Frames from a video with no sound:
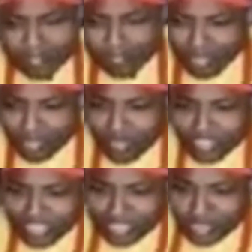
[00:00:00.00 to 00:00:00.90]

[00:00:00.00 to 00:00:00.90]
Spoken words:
But with this